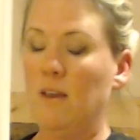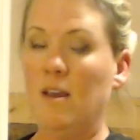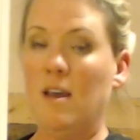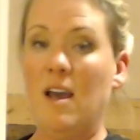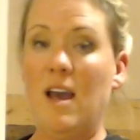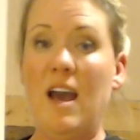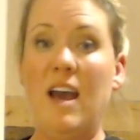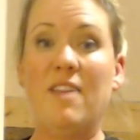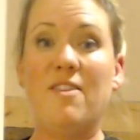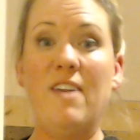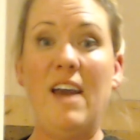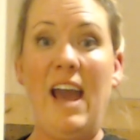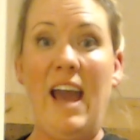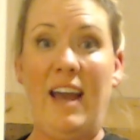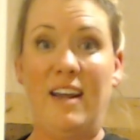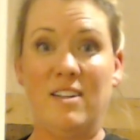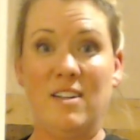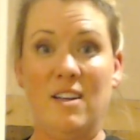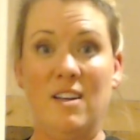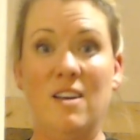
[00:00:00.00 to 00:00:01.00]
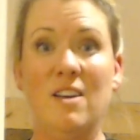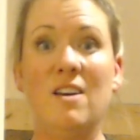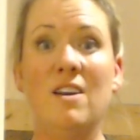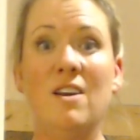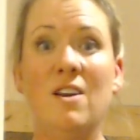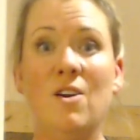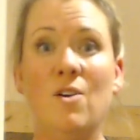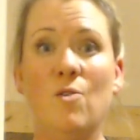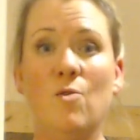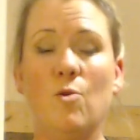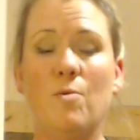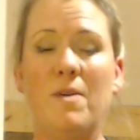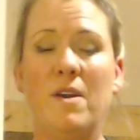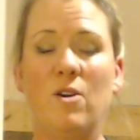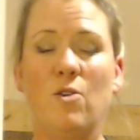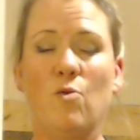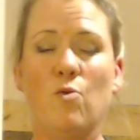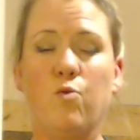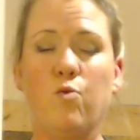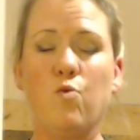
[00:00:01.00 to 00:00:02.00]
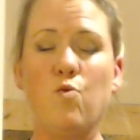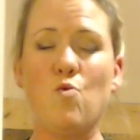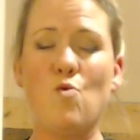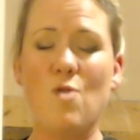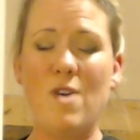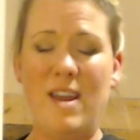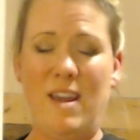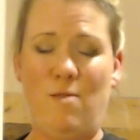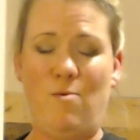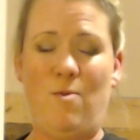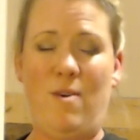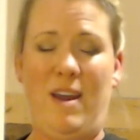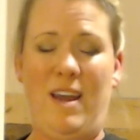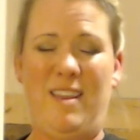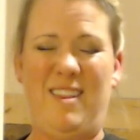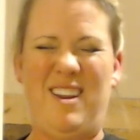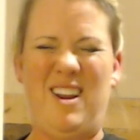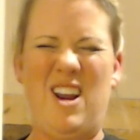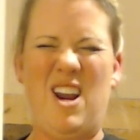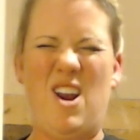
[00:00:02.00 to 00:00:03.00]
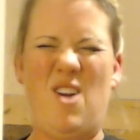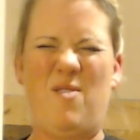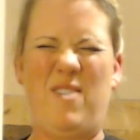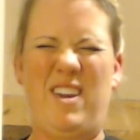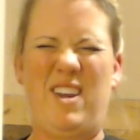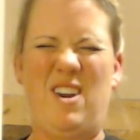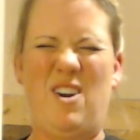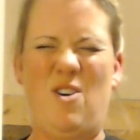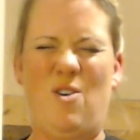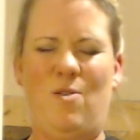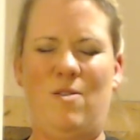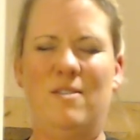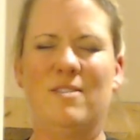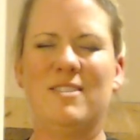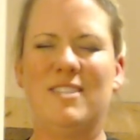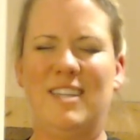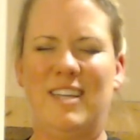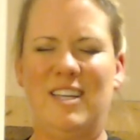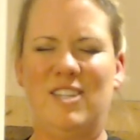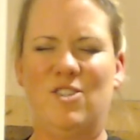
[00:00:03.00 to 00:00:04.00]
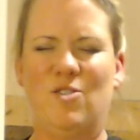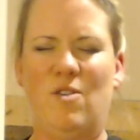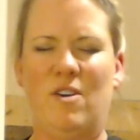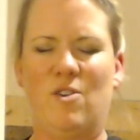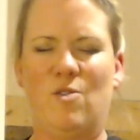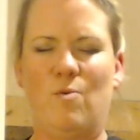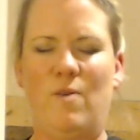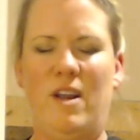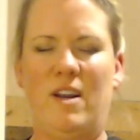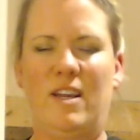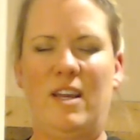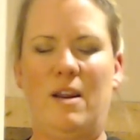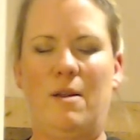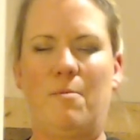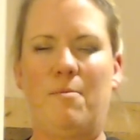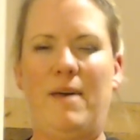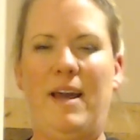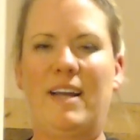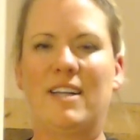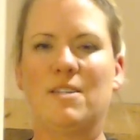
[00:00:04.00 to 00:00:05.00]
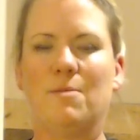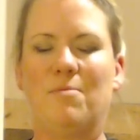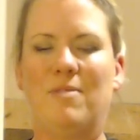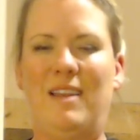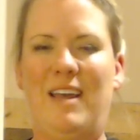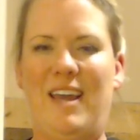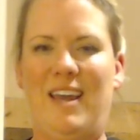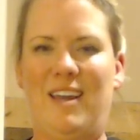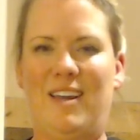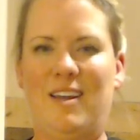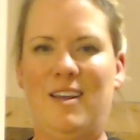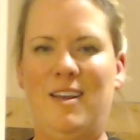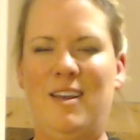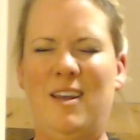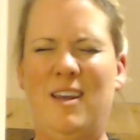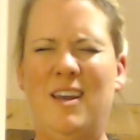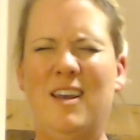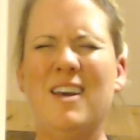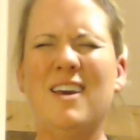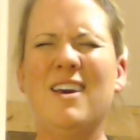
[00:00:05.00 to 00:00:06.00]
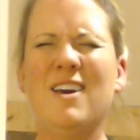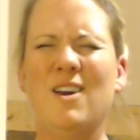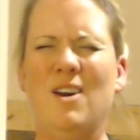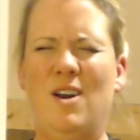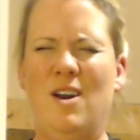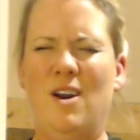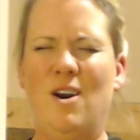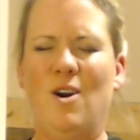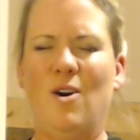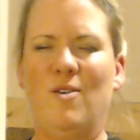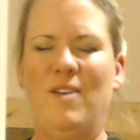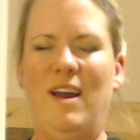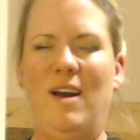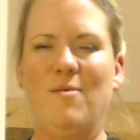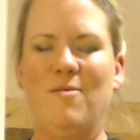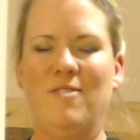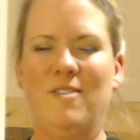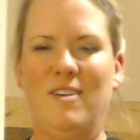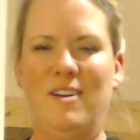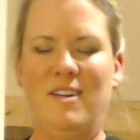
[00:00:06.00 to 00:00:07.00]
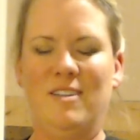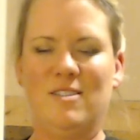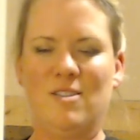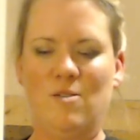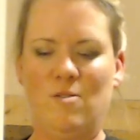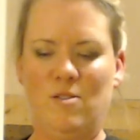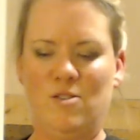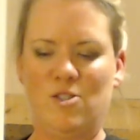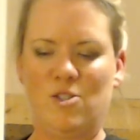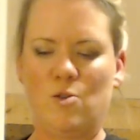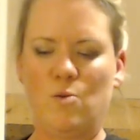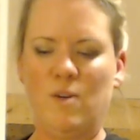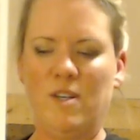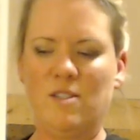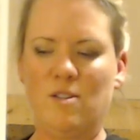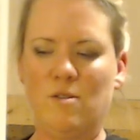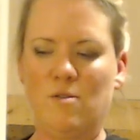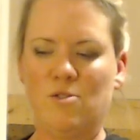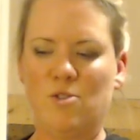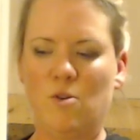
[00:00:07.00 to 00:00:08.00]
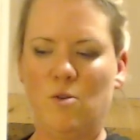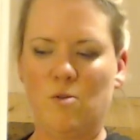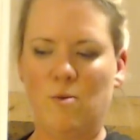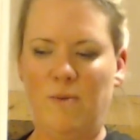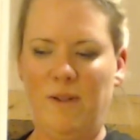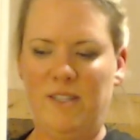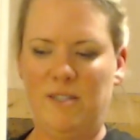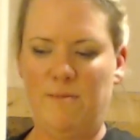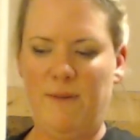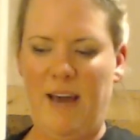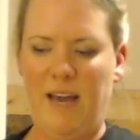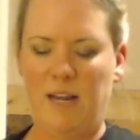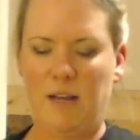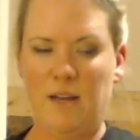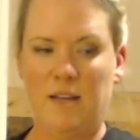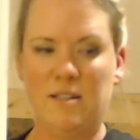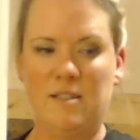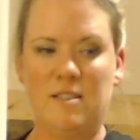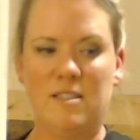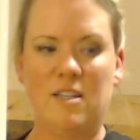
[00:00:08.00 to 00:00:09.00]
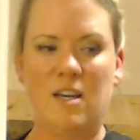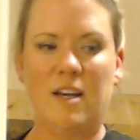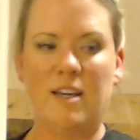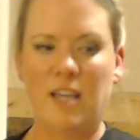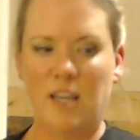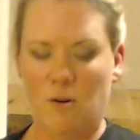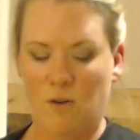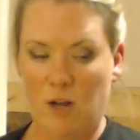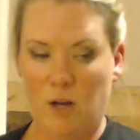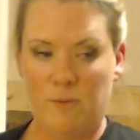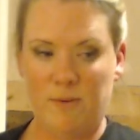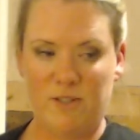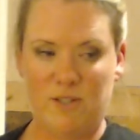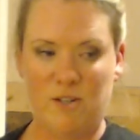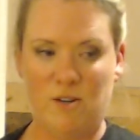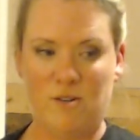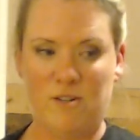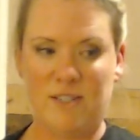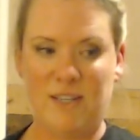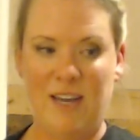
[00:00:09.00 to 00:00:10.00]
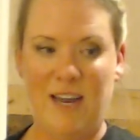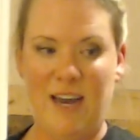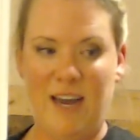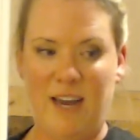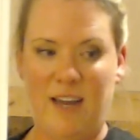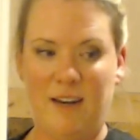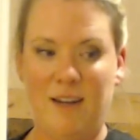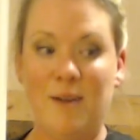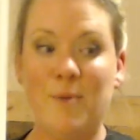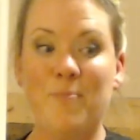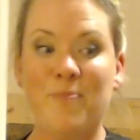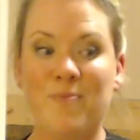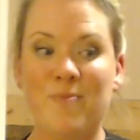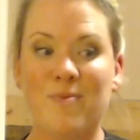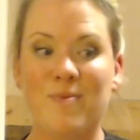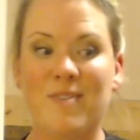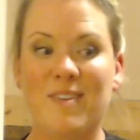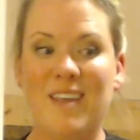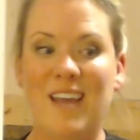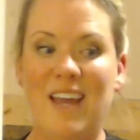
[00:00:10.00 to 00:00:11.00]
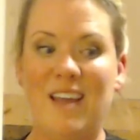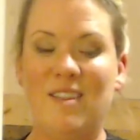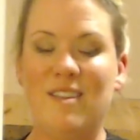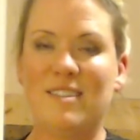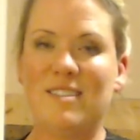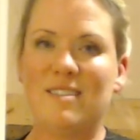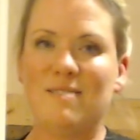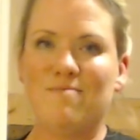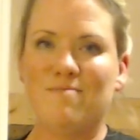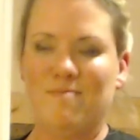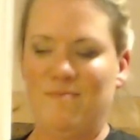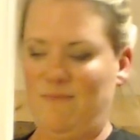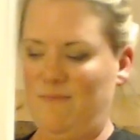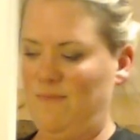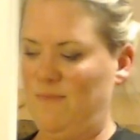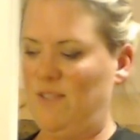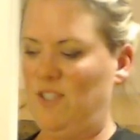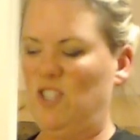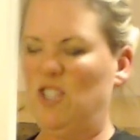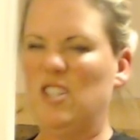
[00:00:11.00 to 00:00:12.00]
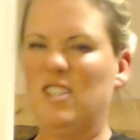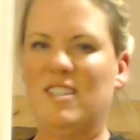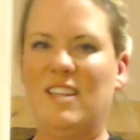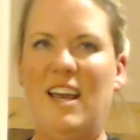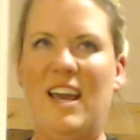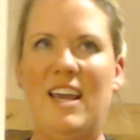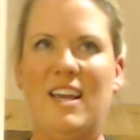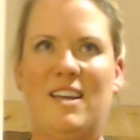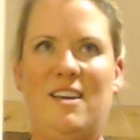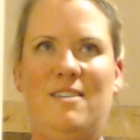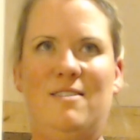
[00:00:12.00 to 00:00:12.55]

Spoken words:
And that will be a great way, there we go, to get you on your way to getting back to playing. Oh, now I'm feeling it. So you're squeezing those shoulder blades back, tucking your elbows into your side. It's just like